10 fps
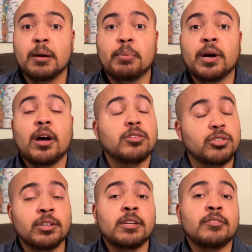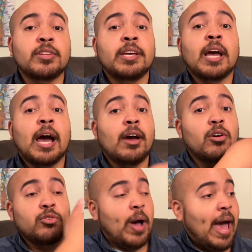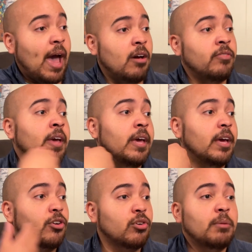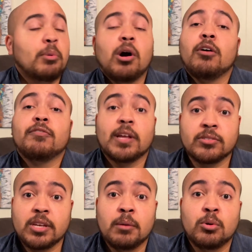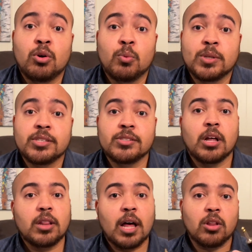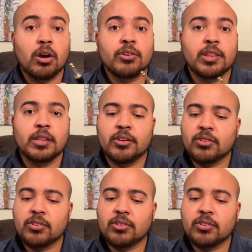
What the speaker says: But alternatively, I also have an Ernie Ball flex cable, which is a lot longer than this.